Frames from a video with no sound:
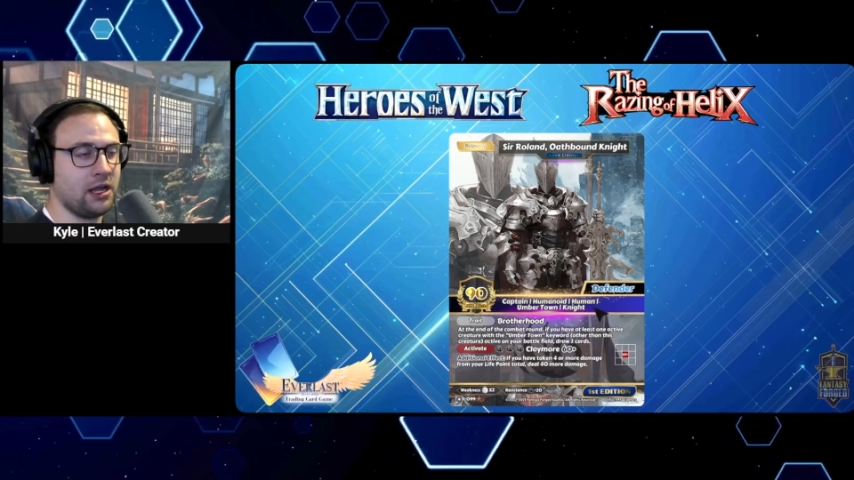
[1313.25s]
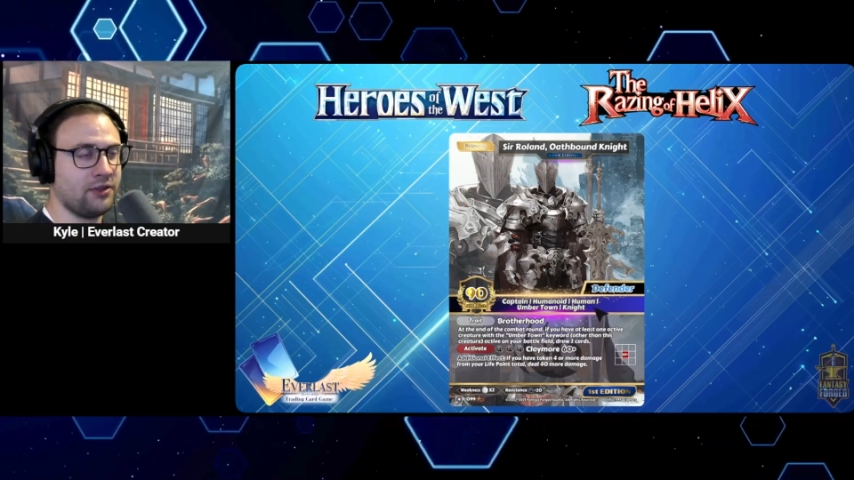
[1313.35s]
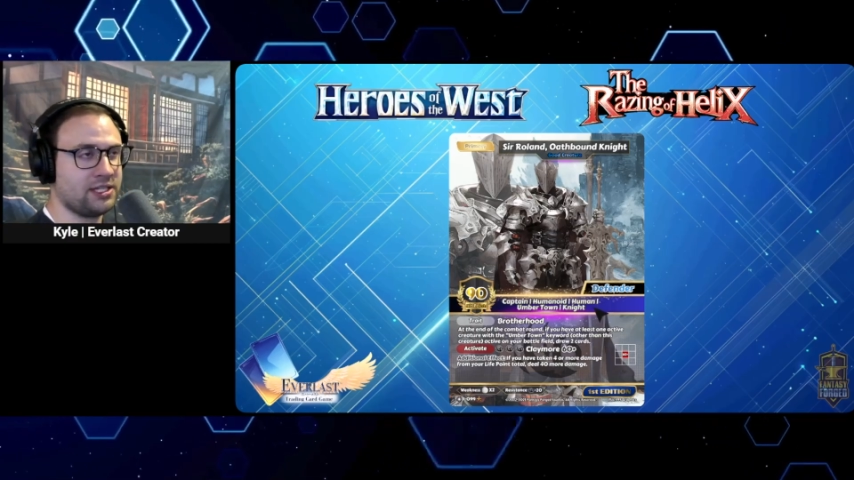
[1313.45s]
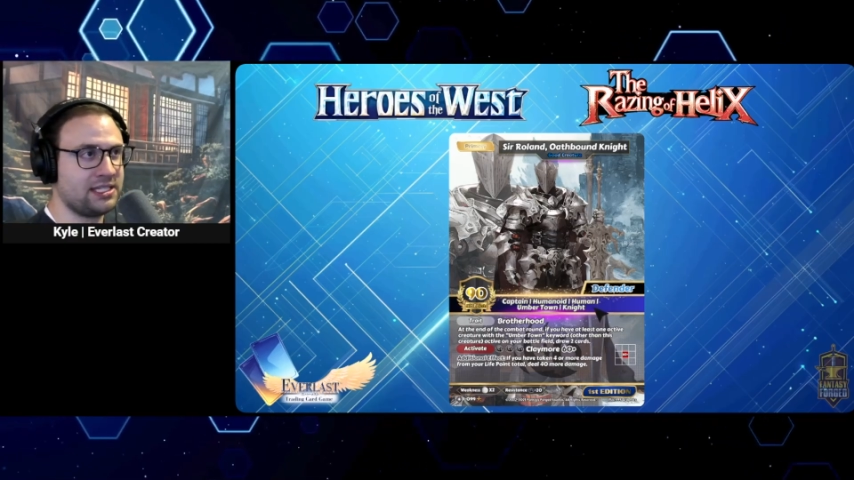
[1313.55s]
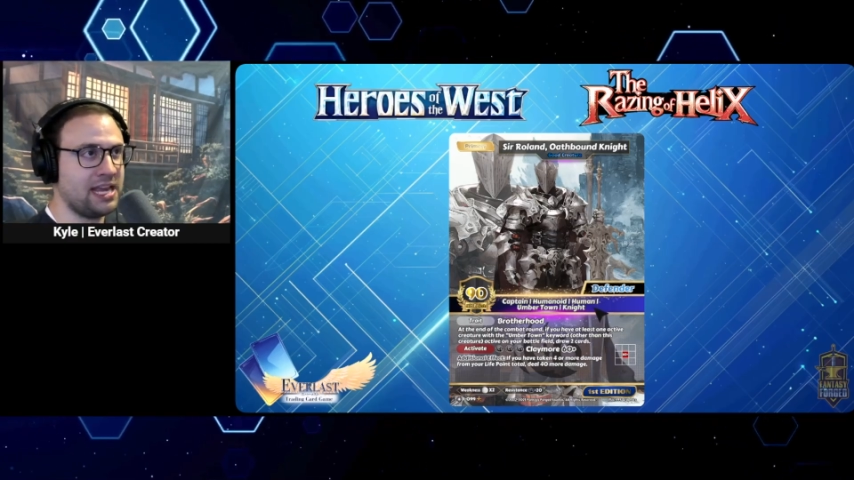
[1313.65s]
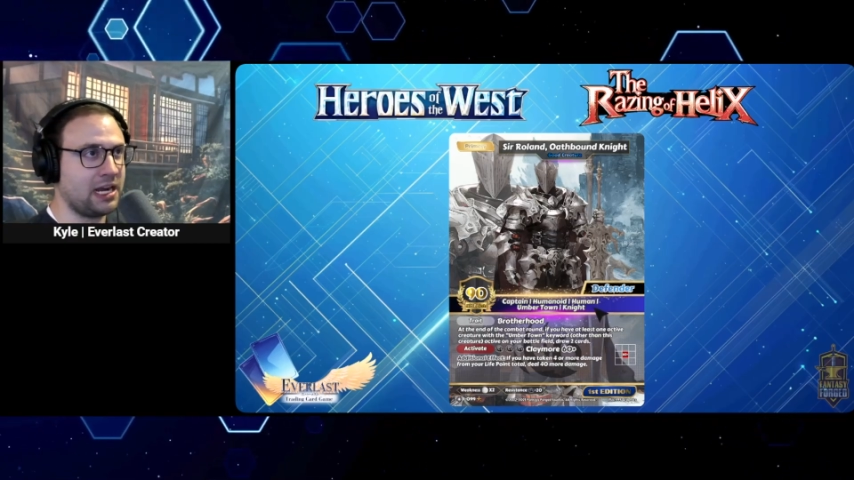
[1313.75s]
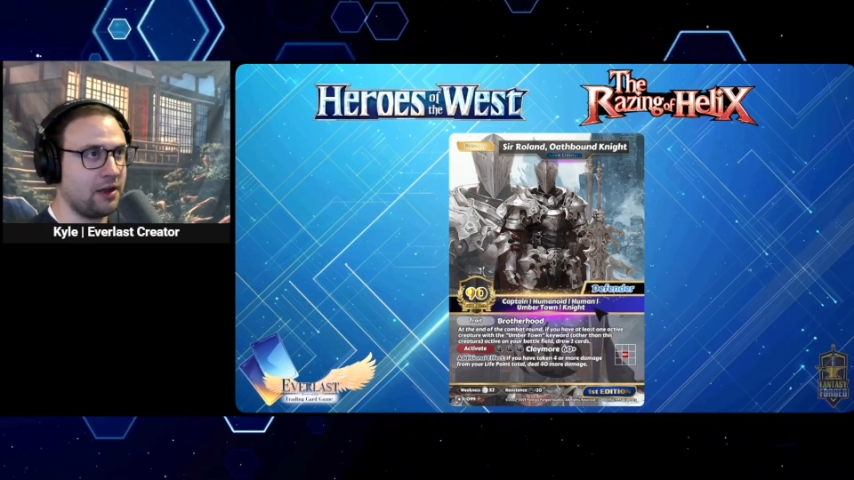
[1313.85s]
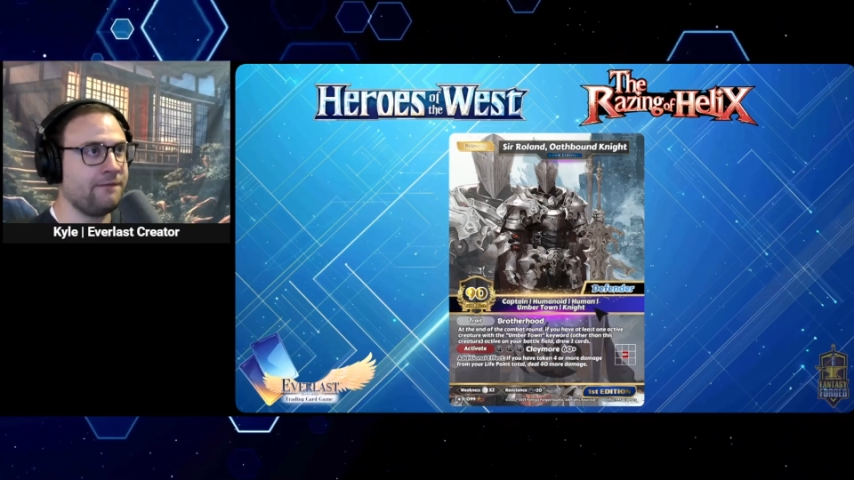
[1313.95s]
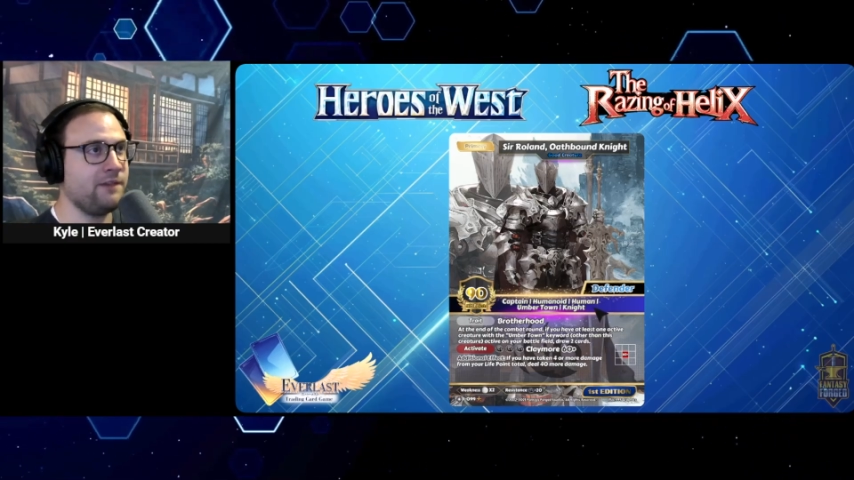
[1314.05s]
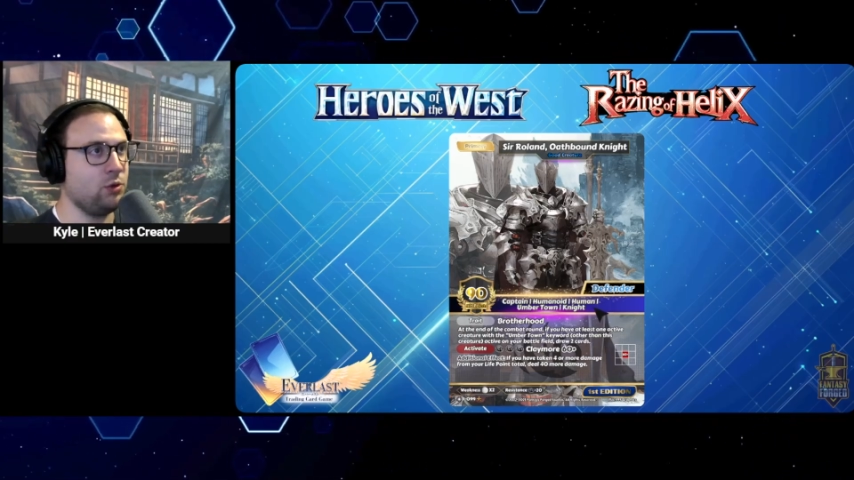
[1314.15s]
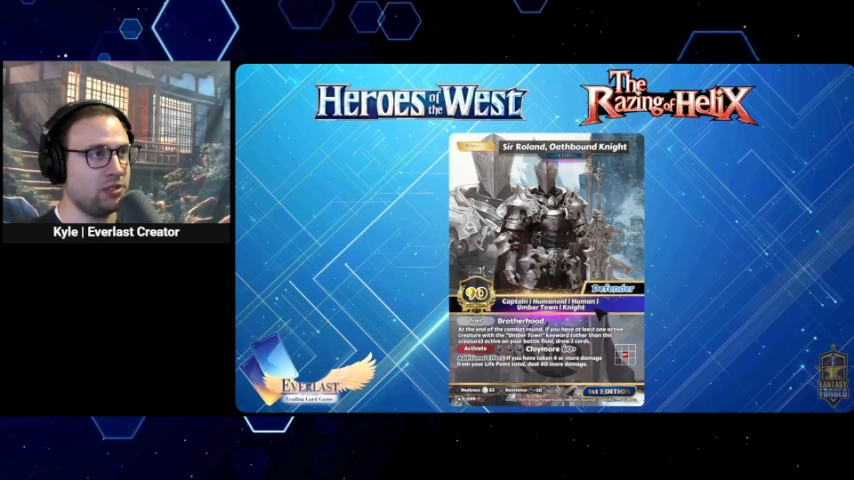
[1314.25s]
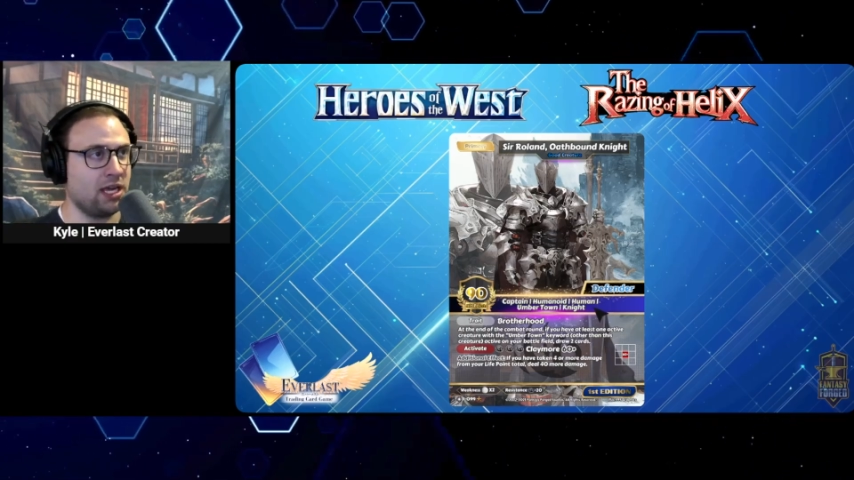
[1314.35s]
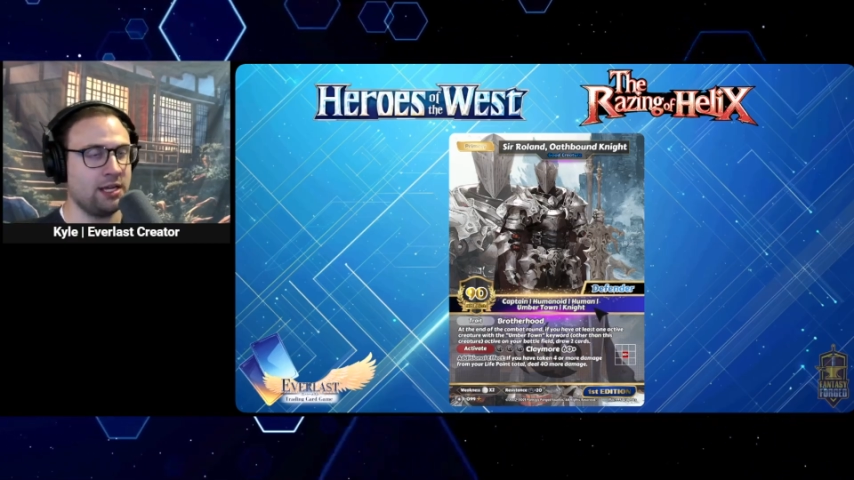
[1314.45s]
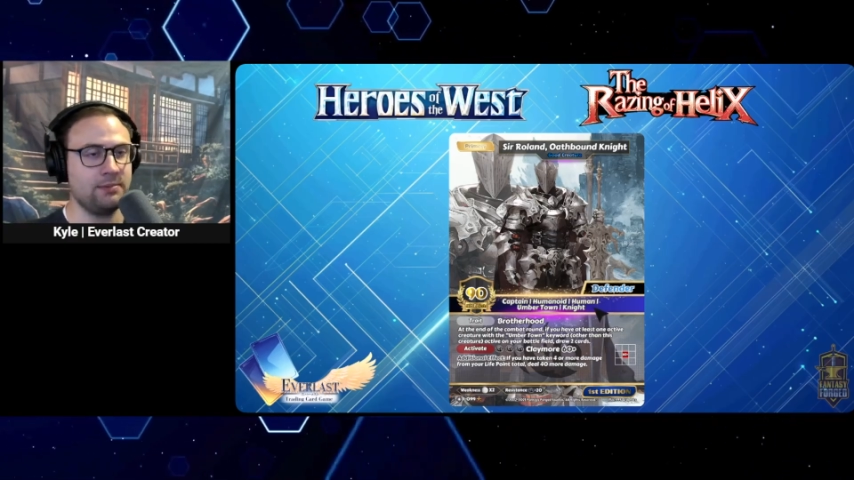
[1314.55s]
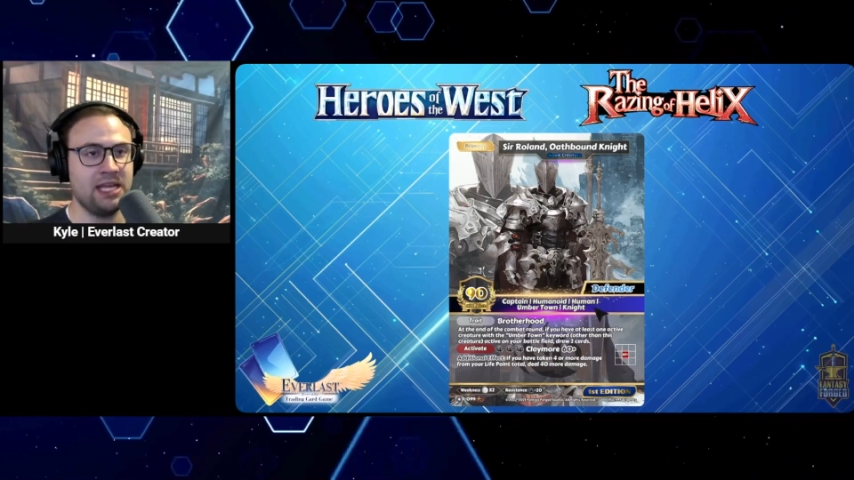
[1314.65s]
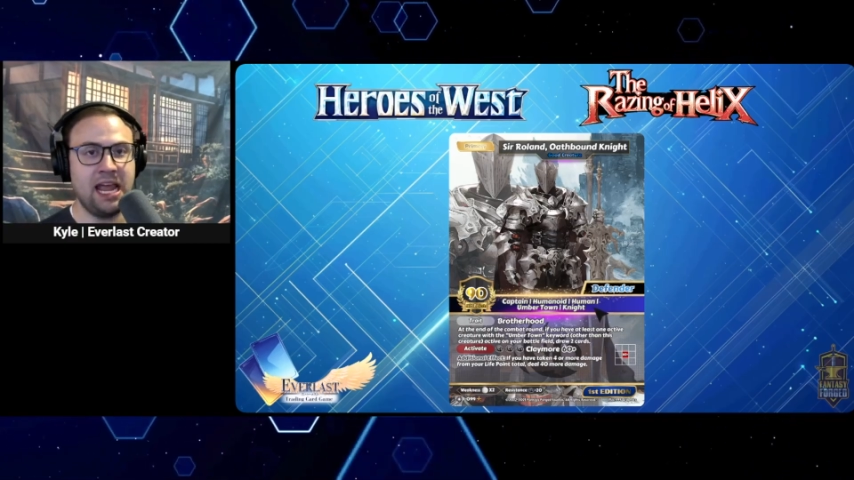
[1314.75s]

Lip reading: this deck a few times,